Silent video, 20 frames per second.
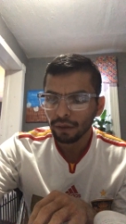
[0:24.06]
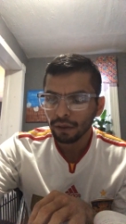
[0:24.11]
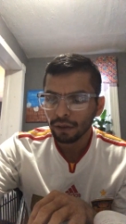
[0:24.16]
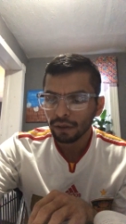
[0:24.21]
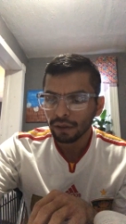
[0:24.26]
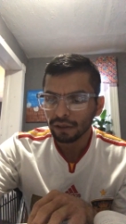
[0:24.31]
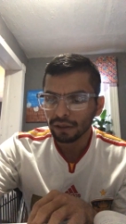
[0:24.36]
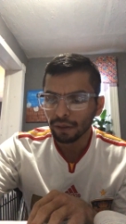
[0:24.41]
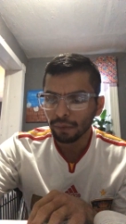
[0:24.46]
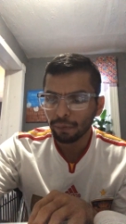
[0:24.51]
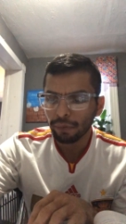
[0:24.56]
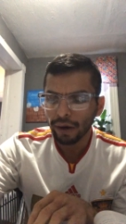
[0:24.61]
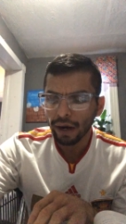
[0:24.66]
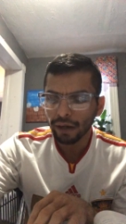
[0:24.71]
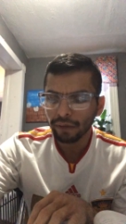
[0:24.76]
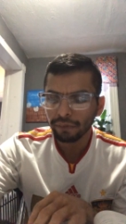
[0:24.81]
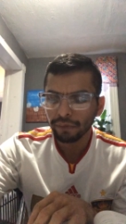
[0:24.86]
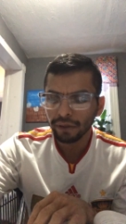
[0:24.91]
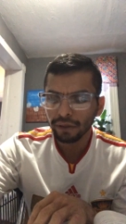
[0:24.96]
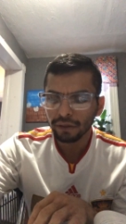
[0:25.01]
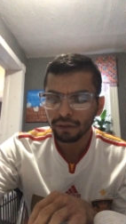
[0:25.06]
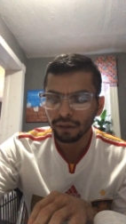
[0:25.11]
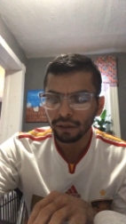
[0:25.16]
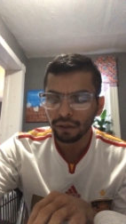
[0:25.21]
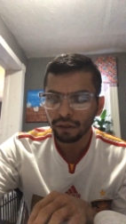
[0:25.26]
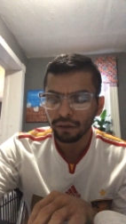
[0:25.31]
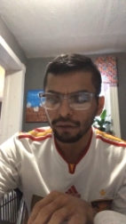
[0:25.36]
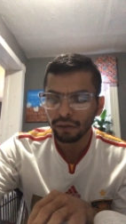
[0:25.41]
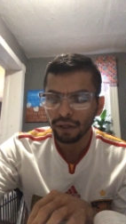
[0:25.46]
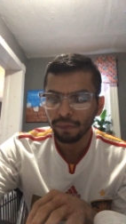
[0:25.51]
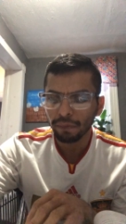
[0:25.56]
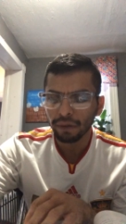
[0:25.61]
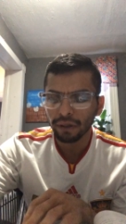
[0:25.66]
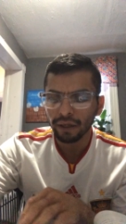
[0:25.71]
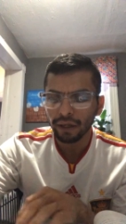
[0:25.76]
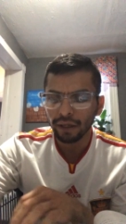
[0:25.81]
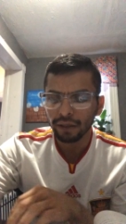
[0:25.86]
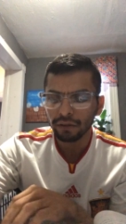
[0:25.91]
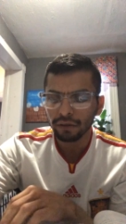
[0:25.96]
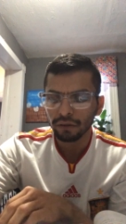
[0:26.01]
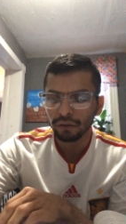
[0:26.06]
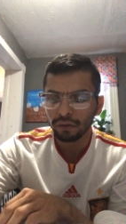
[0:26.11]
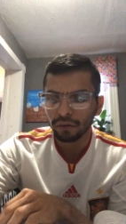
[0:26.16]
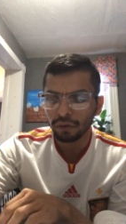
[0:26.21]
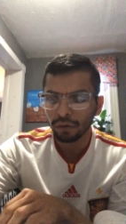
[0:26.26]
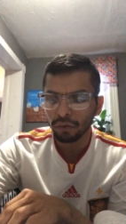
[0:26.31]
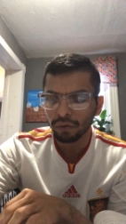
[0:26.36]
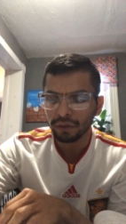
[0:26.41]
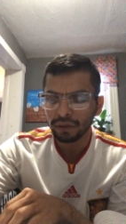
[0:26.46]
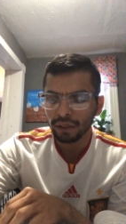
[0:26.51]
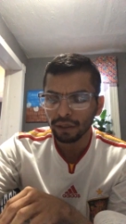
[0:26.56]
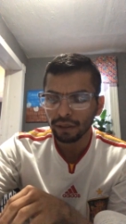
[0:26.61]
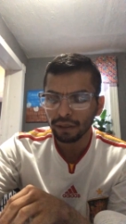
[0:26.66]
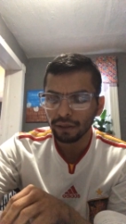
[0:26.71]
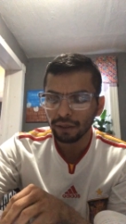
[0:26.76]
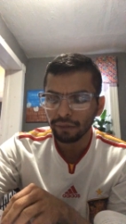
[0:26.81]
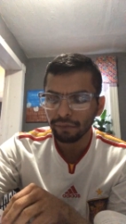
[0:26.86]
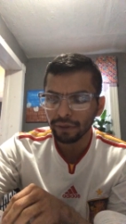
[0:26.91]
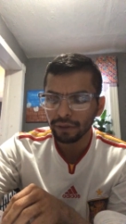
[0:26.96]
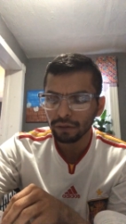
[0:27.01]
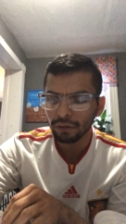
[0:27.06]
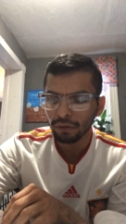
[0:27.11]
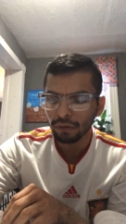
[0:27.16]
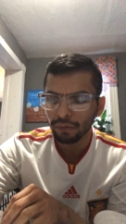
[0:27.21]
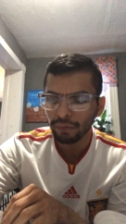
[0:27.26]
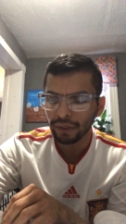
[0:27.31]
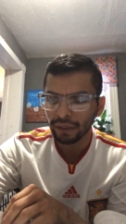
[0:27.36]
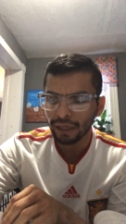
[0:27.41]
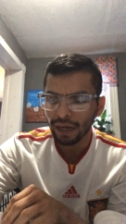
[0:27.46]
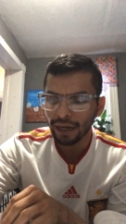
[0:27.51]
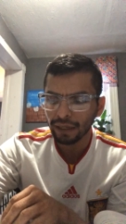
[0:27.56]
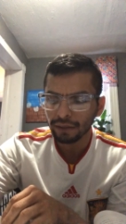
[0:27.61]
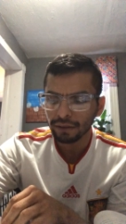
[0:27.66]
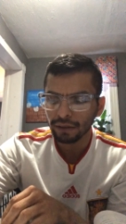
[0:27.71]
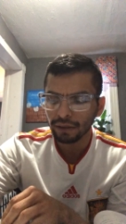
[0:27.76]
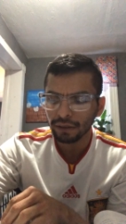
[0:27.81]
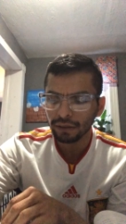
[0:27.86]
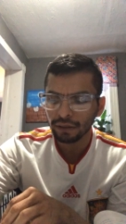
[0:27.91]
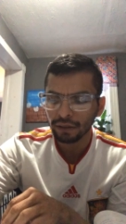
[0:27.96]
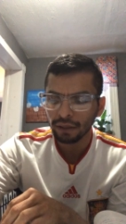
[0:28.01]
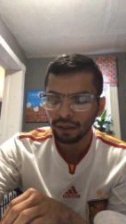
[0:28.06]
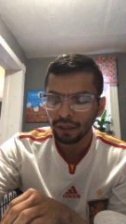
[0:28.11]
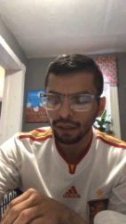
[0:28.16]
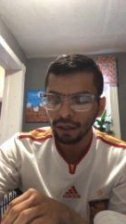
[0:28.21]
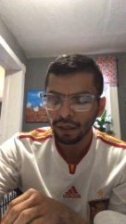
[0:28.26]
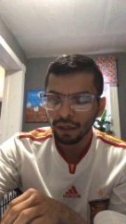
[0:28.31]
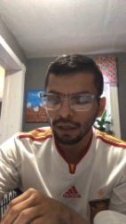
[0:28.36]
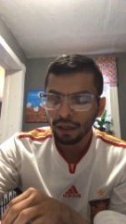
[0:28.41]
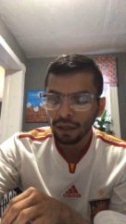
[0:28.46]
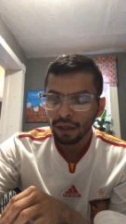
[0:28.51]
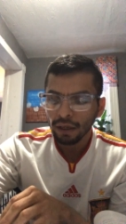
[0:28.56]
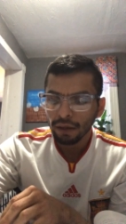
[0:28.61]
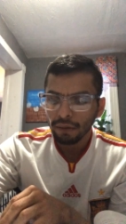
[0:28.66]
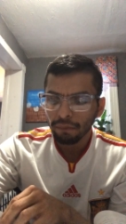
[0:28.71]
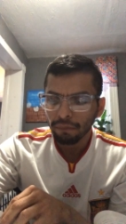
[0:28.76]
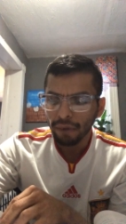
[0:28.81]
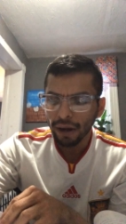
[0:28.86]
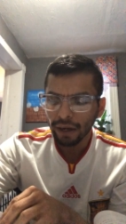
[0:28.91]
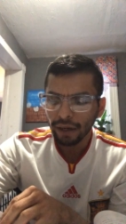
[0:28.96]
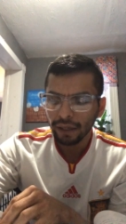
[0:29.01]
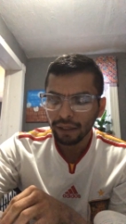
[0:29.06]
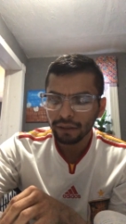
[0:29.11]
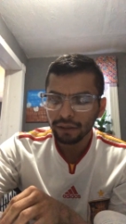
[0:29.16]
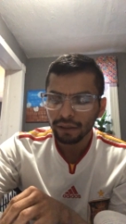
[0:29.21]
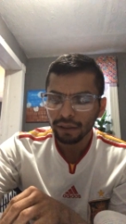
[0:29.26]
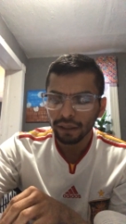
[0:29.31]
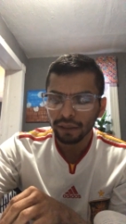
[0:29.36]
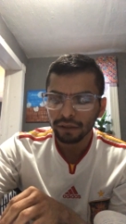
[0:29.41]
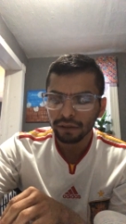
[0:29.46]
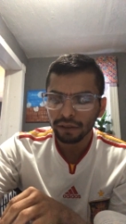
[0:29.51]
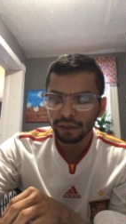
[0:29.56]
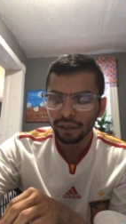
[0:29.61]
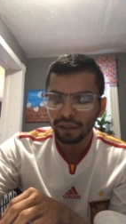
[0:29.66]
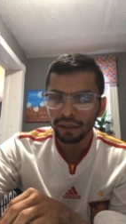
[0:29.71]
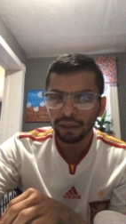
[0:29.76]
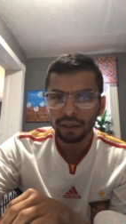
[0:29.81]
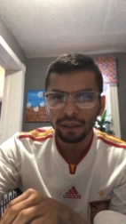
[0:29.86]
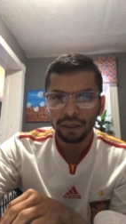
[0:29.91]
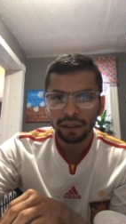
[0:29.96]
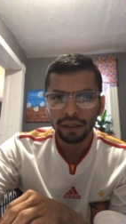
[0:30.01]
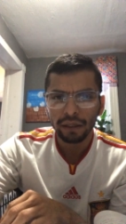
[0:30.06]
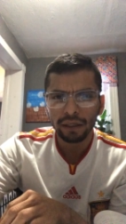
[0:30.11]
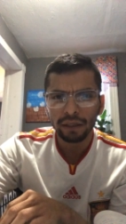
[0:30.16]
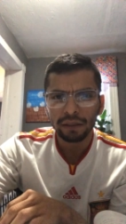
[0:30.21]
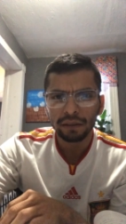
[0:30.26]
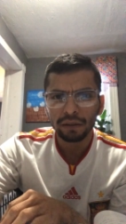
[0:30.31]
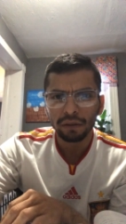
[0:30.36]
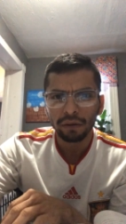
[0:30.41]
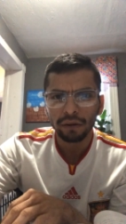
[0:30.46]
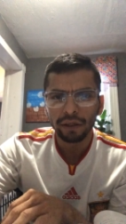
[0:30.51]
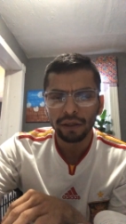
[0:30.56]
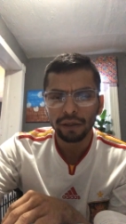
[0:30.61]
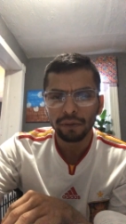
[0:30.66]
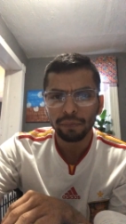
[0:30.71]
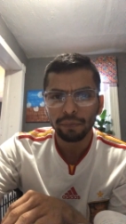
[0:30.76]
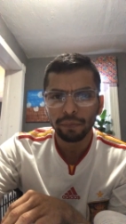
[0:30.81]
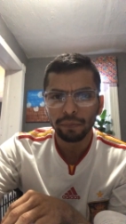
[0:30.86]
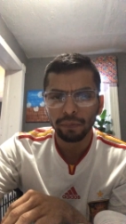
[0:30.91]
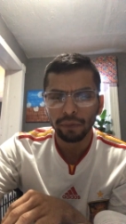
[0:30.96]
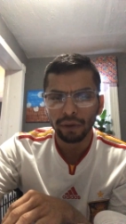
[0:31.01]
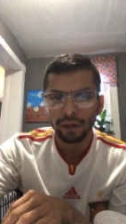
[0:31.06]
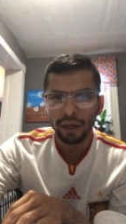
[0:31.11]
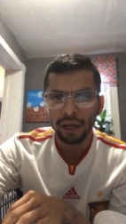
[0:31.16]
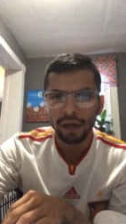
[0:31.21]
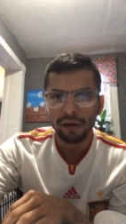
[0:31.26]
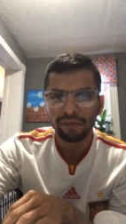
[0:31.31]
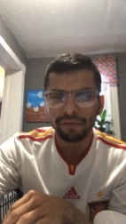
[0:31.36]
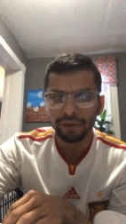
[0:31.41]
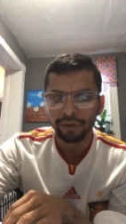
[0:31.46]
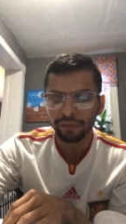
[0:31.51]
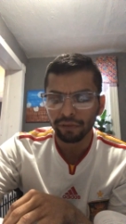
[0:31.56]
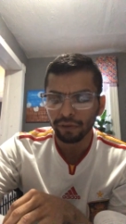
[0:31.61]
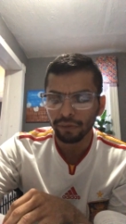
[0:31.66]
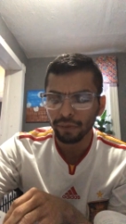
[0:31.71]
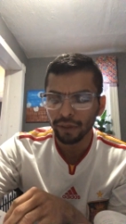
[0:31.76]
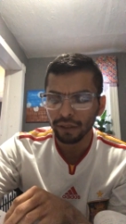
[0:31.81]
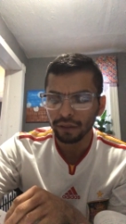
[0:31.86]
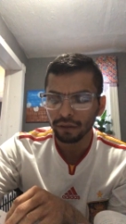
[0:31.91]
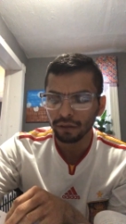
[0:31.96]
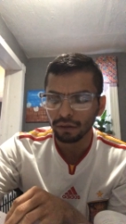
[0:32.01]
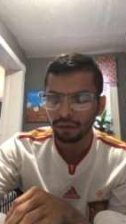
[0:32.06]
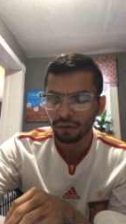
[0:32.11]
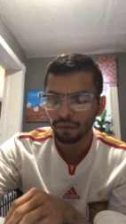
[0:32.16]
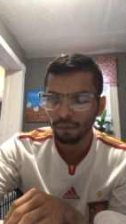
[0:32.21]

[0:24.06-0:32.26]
is a private, secure application through which an individual may access, manage, and share his or her health information.